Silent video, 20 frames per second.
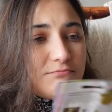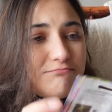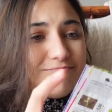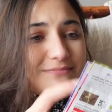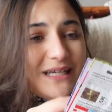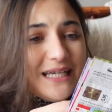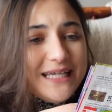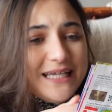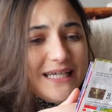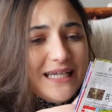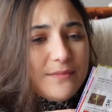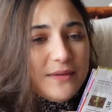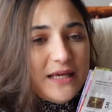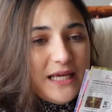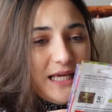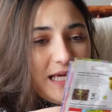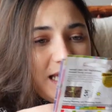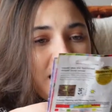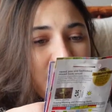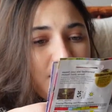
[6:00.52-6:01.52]

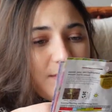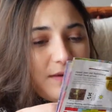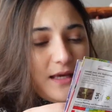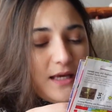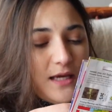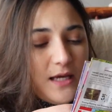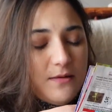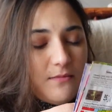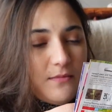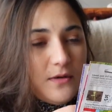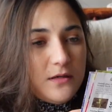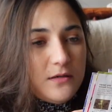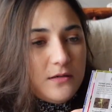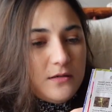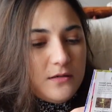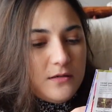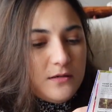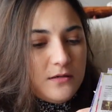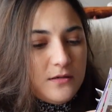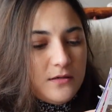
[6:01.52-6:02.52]
Maybe.
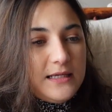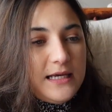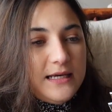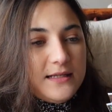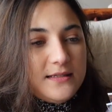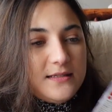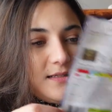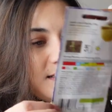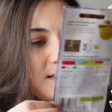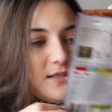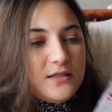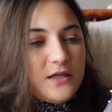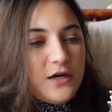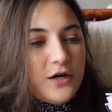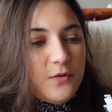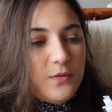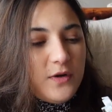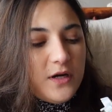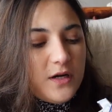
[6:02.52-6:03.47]
Yes, so we're